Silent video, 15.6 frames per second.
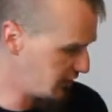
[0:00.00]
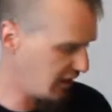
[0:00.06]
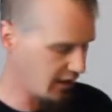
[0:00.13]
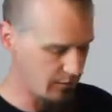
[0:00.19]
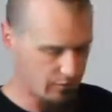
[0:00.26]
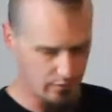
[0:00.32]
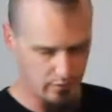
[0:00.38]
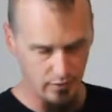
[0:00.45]

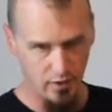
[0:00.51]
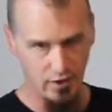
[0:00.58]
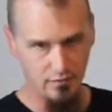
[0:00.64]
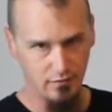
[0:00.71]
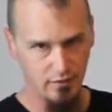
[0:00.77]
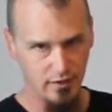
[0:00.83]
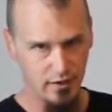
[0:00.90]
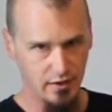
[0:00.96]
tape
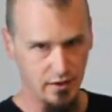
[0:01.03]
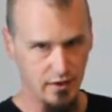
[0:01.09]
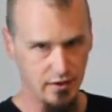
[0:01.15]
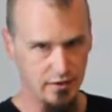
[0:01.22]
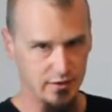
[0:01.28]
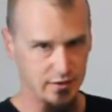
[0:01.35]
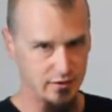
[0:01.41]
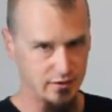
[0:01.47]
off of there and